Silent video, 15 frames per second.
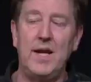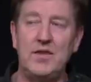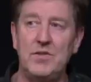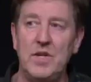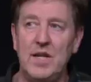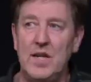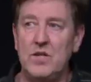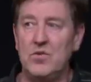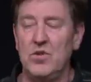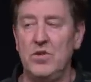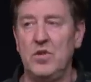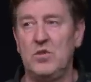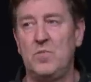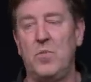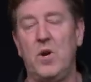hasn't he answered
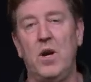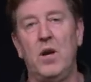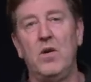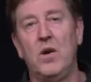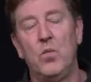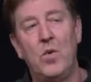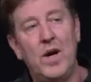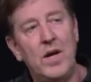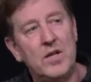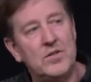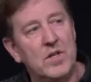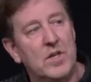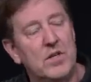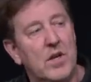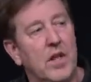this prayer, and why
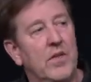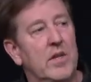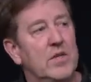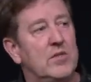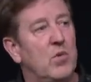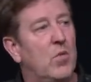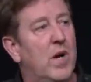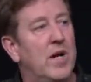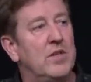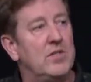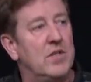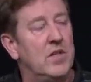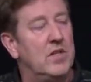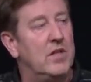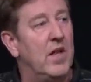hasn't he done this, and why
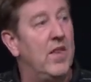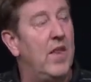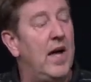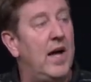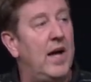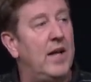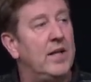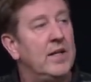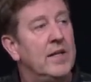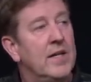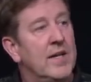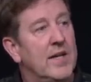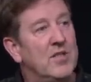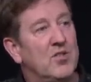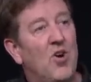hasn't he done that?
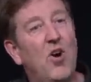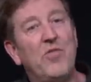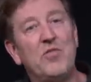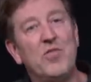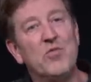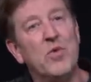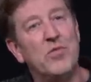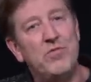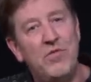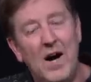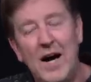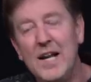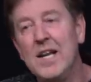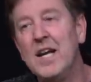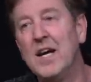He's often
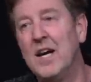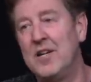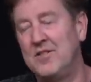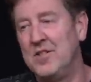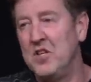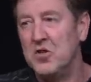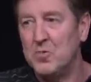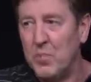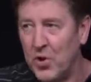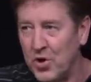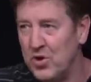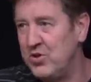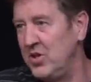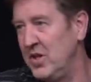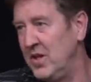refining us, and he's
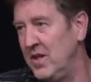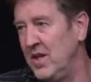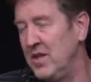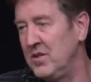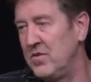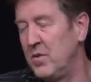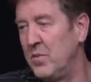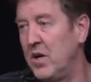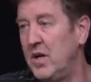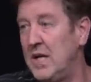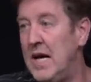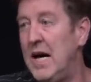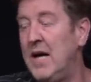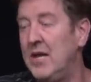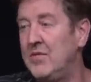purging things from our
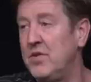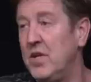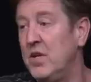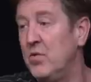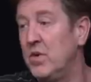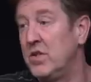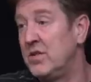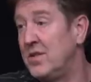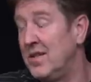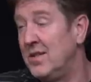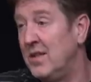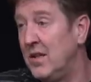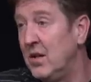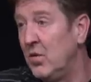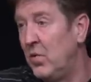lives that he wants to
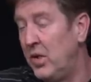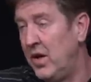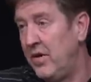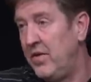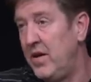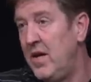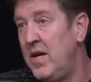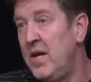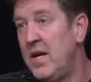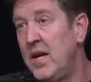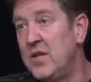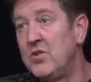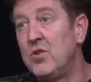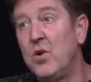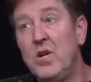deal with.
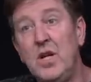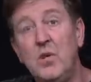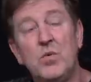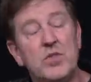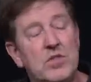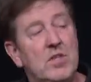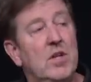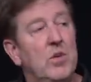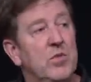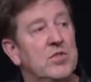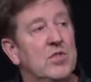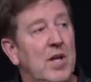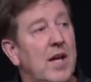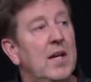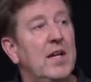And so he was, he
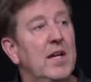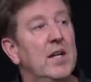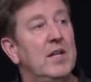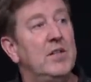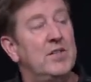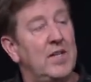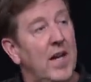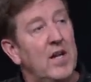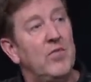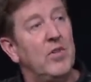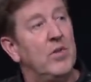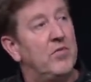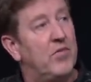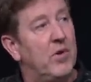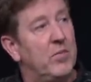was taking
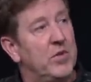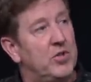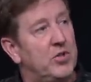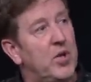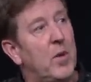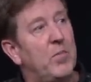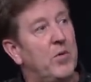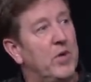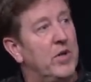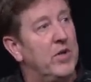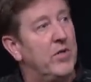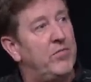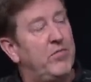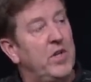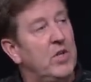David from a shepherd
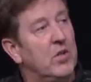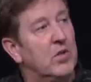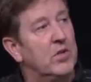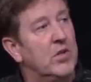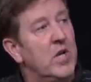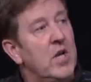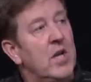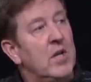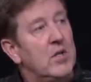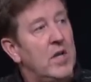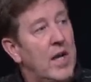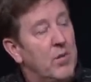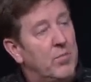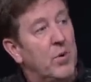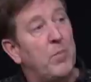in the field
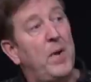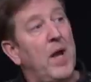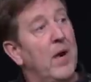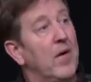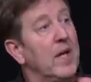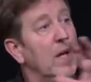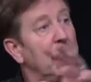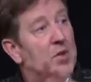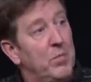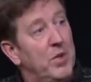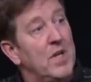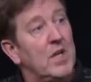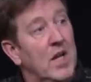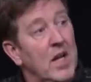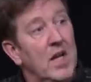and preparing him to
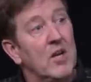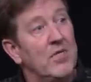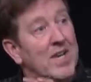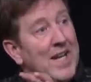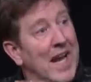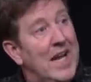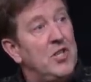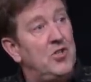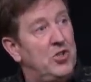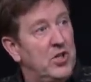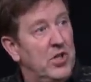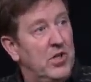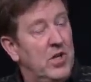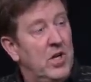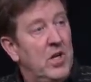be king of a
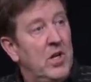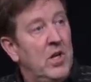nation.